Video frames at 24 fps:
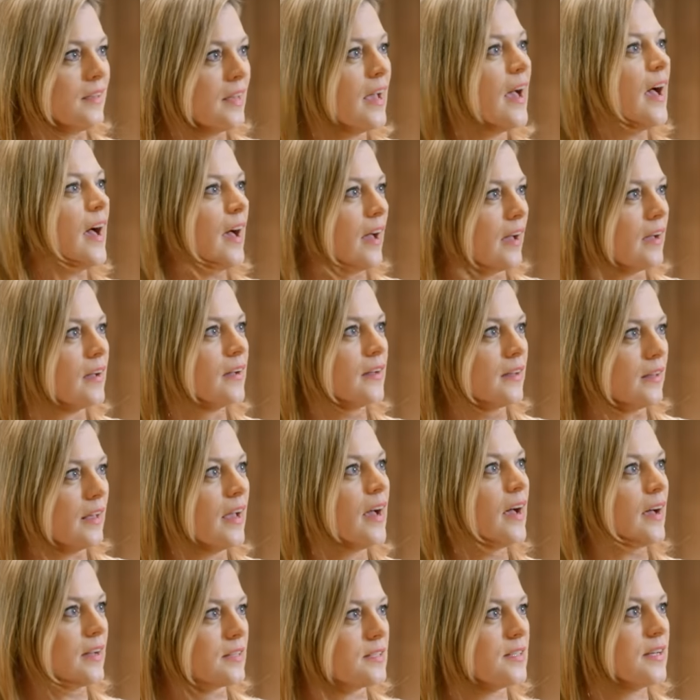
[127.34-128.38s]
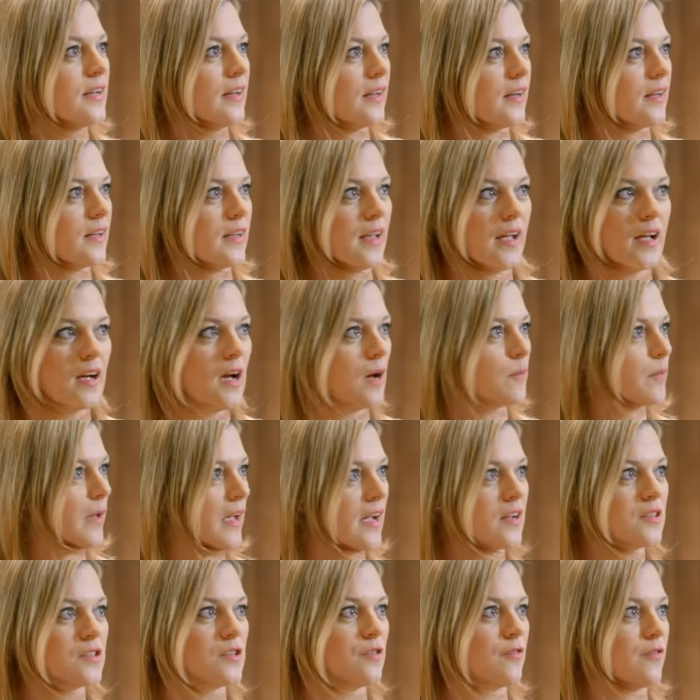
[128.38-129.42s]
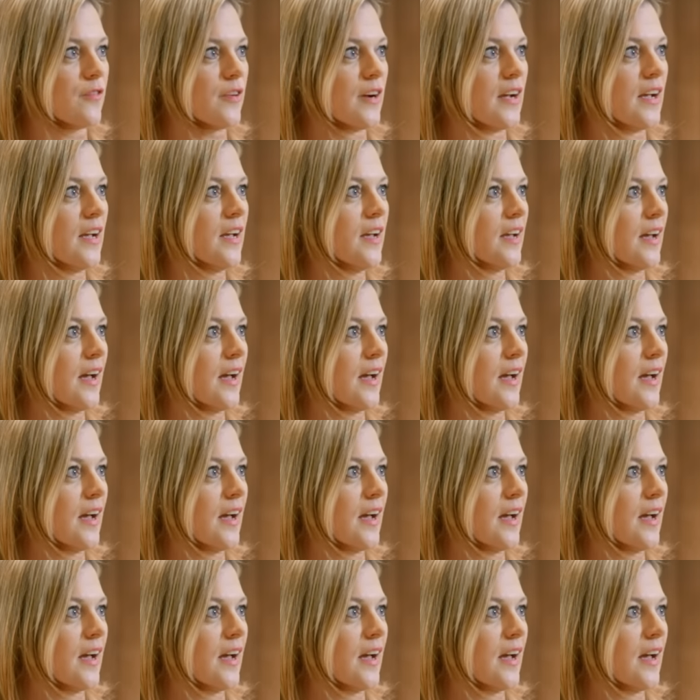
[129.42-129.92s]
Yeah, you, you know? yeah, I did. Can I'm cancer-free.